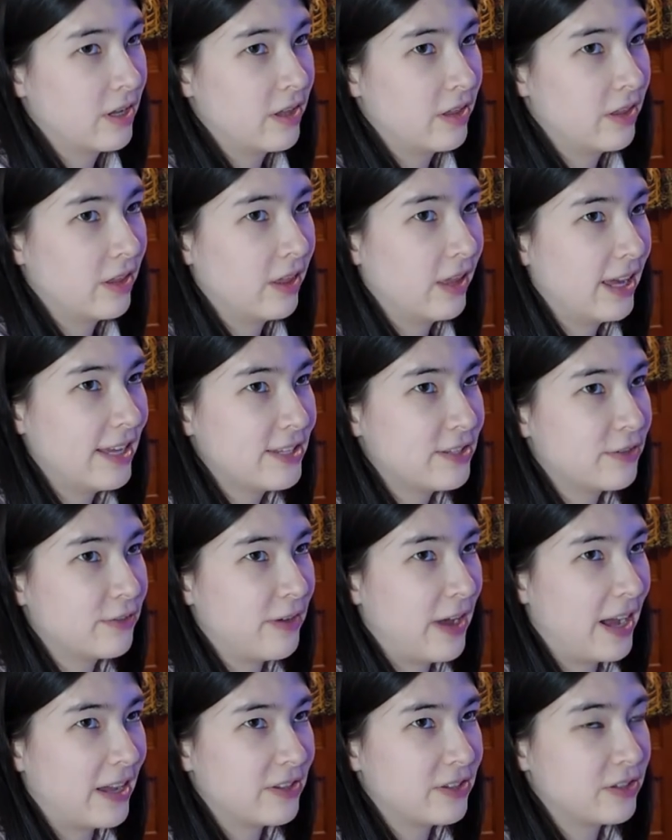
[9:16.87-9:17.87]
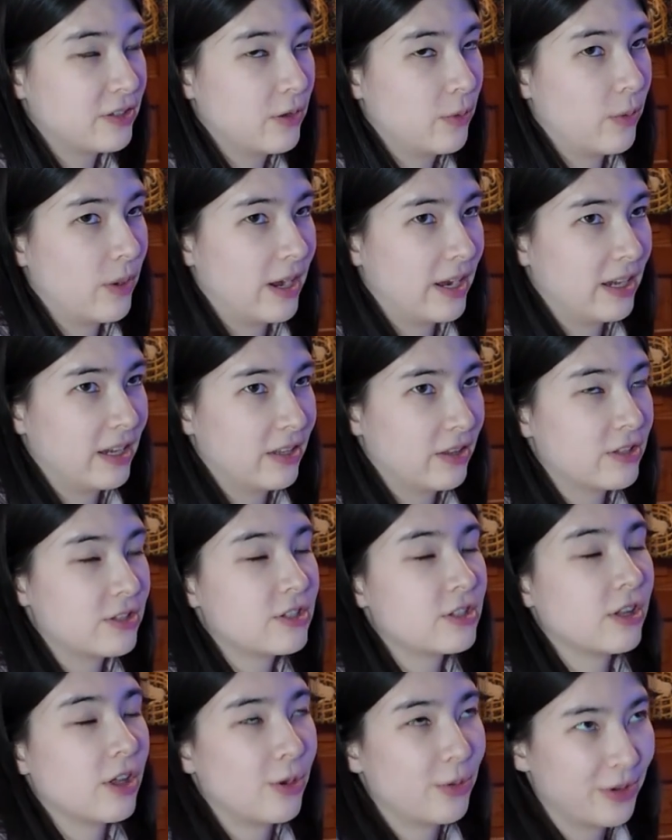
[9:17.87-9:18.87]
less fast you wind, the
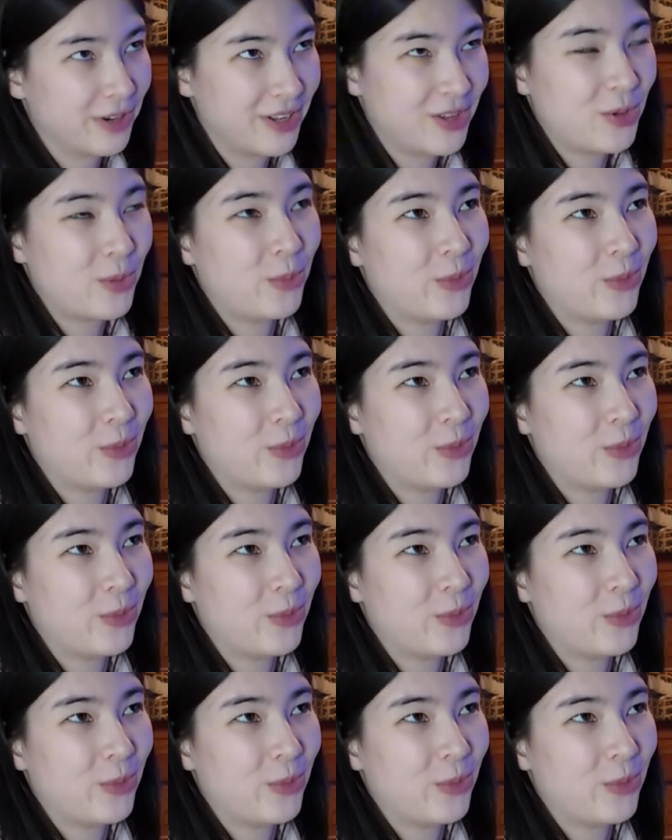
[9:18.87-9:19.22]
slower you